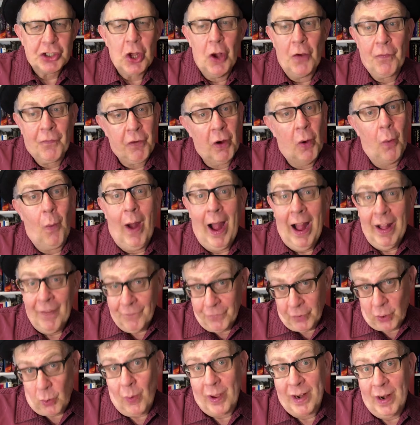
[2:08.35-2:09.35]
So for
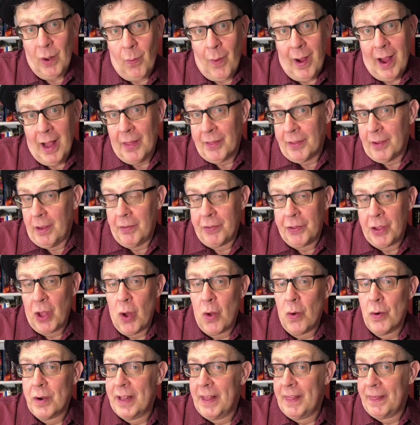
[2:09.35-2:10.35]
quite a while there,
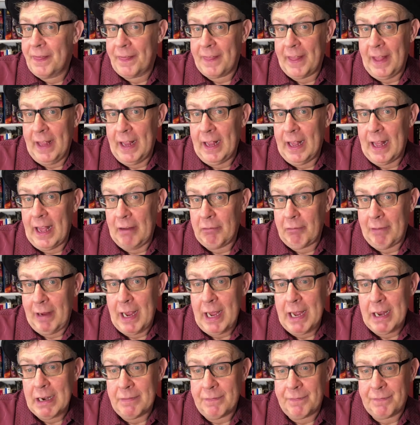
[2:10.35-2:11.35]
the only thing I
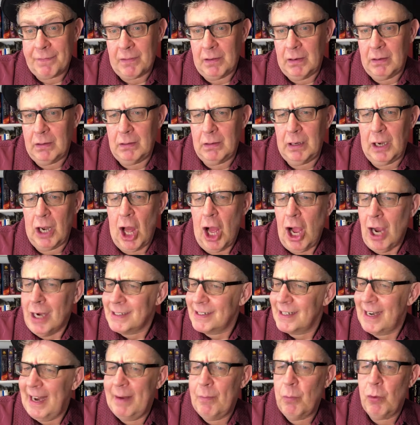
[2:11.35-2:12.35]
read for a
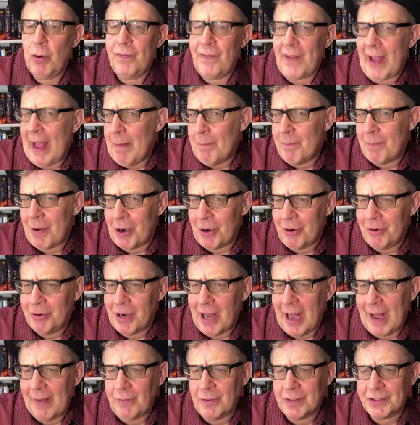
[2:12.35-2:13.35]
long time were
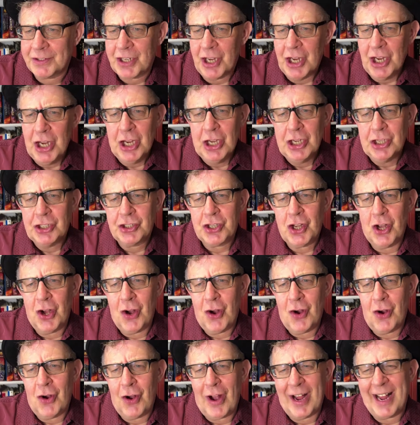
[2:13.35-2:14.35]
vampire novels.
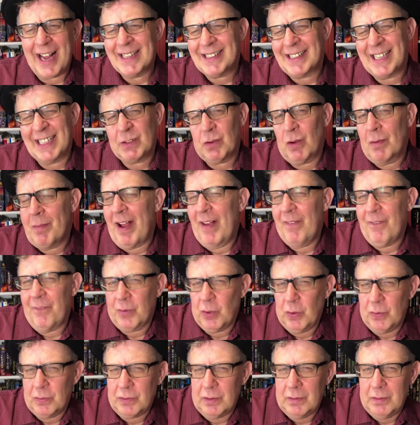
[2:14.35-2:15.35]
So I guess that's where
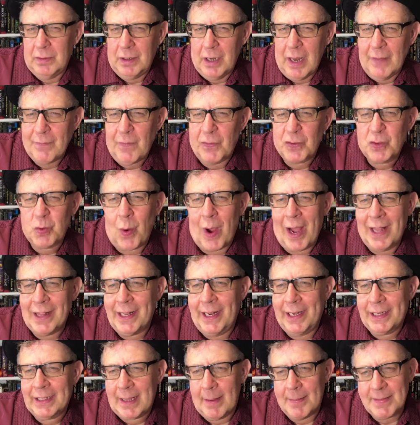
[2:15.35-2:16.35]
my love of
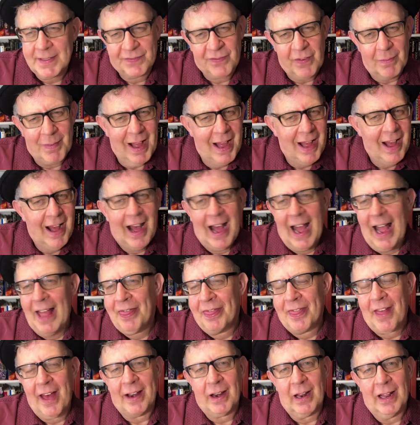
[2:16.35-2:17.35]
Twilight comes from.
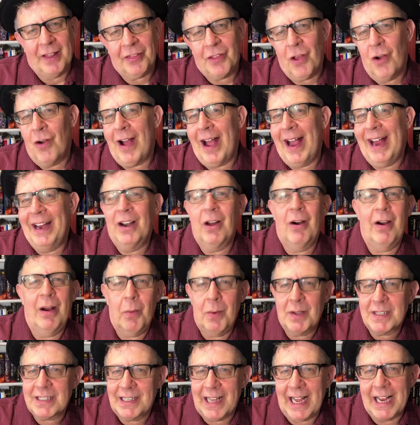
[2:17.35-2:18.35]
I
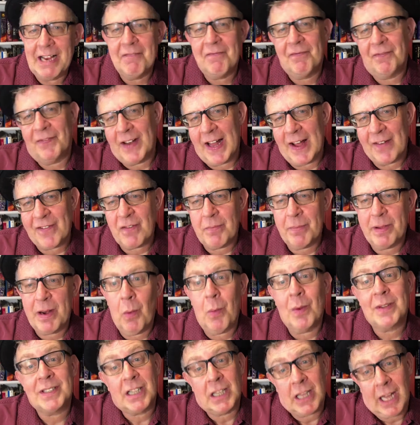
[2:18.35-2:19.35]
know it was light and fluffy,
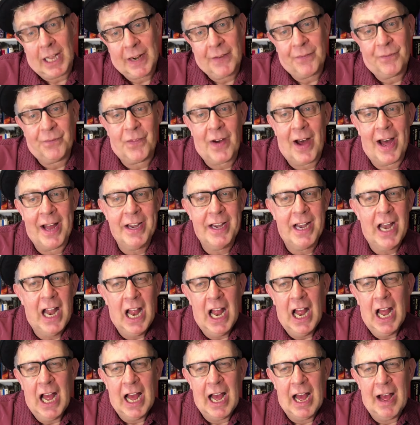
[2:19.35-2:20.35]
but it was a lot of
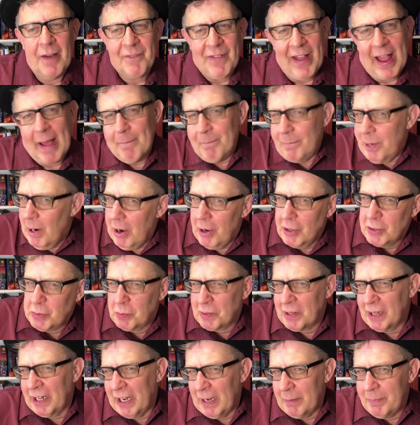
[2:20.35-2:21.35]
fun.
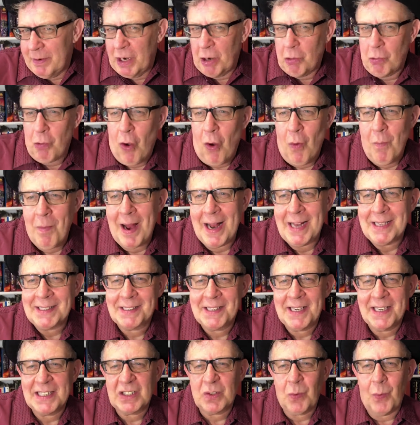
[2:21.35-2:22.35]
Vampires with a little bit of
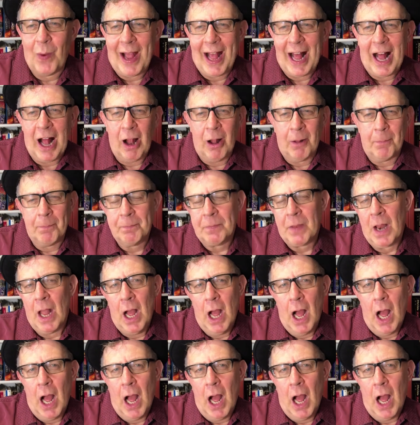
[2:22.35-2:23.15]
romance as well.